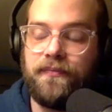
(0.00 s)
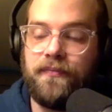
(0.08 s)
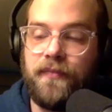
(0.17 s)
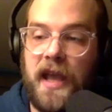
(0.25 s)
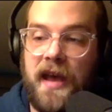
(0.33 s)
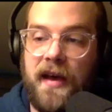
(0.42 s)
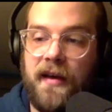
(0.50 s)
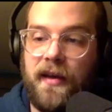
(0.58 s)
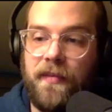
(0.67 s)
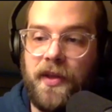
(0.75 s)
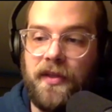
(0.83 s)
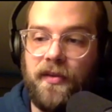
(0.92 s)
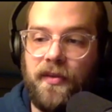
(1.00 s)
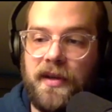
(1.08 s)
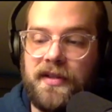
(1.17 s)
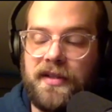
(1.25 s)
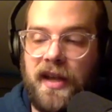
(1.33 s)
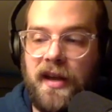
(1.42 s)
yeah, I mean, the
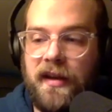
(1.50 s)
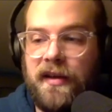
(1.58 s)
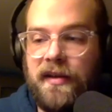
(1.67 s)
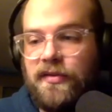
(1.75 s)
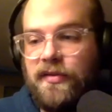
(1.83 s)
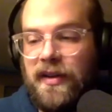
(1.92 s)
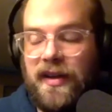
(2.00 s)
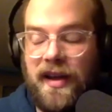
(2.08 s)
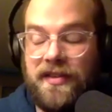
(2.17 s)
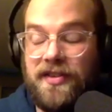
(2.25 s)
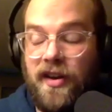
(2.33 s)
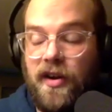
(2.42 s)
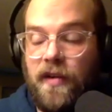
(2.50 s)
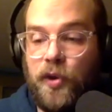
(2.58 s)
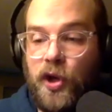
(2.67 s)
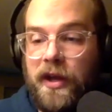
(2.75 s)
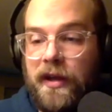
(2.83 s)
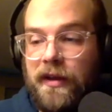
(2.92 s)
rest kind of history. I started
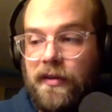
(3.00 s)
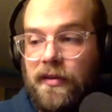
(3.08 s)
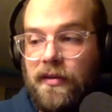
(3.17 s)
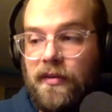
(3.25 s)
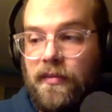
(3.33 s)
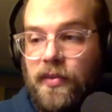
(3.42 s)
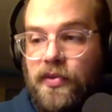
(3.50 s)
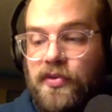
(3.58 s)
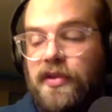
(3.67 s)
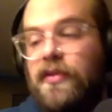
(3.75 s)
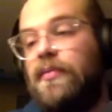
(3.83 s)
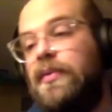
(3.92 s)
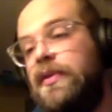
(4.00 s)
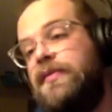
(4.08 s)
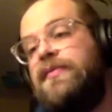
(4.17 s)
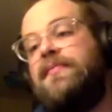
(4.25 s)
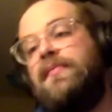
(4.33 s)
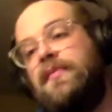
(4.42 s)
playing music with
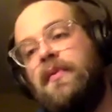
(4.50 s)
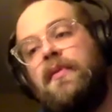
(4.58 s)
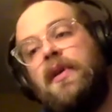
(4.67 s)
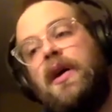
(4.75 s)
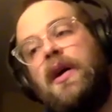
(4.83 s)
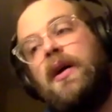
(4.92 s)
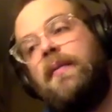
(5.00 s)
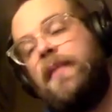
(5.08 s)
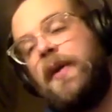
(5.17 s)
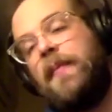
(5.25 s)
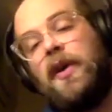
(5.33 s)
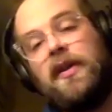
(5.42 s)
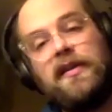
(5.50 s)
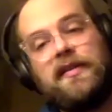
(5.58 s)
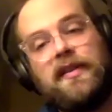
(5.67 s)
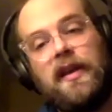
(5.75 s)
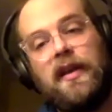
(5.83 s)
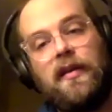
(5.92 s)
my buddy
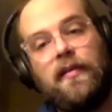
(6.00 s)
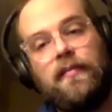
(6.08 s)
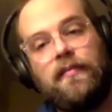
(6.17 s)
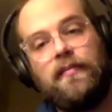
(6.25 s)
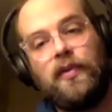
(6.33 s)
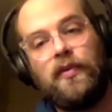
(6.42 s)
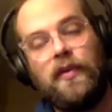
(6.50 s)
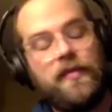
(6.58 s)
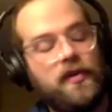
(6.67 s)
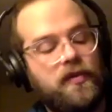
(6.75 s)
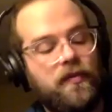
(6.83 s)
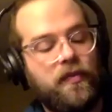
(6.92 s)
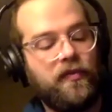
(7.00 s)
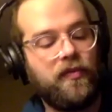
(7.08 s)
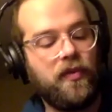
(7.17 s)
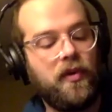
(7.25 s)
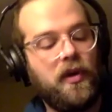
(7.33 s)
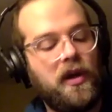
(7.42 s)
Sam, who I mentioned
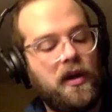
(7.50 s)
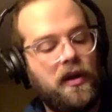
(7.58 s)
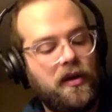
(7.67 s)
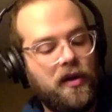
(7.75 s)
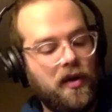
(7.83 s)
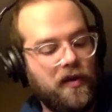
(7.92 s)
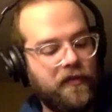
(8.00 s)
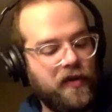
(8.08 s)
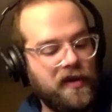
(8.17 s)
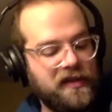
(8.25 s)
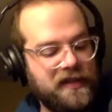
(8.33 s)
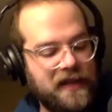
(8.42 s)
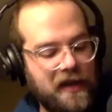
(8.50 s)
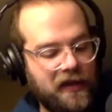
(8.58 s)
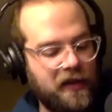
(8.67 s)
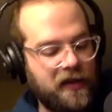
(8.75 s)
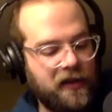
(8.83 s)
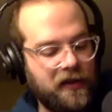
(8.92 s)
before, and our friend Zach
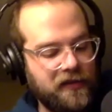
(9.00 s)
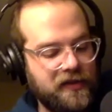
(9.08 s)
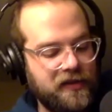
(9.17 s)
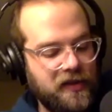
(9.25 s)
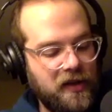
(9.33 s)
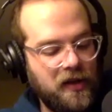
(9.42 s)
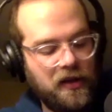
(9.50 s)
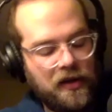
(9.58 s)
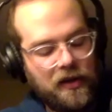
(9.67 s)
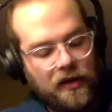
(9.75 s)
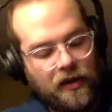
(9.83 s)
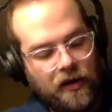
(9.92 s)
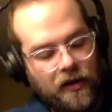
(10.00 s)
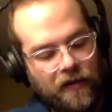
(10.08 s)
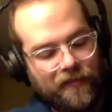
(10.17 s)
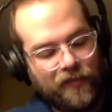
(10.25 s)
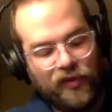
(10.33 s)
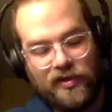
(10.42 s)
Higgins.
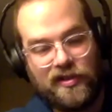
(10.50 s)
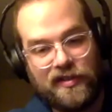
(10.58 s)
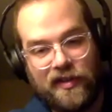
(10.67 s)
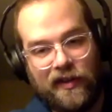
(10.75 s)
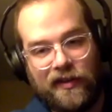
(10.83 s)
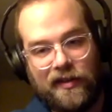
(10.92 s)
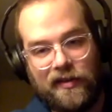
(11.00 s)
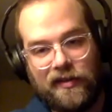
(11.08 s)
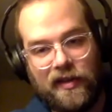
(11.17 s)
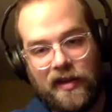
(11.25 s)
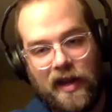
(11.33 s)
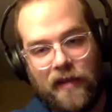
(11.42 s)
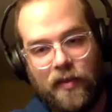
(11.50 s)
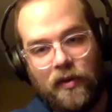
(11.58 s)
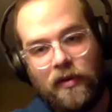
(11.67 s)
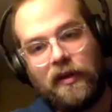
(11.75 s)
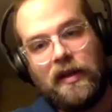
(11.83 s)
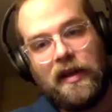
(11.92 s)
We're just like the
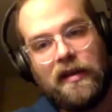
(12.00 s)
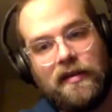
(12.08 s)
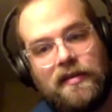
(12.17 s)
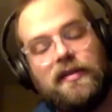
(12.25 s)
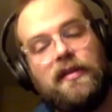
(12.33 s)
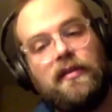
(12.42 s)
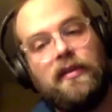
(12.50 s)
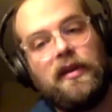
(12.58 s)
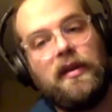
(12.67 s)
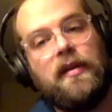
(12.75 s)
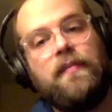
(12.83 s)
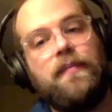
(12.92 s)
neighborhood kids, dude, you know.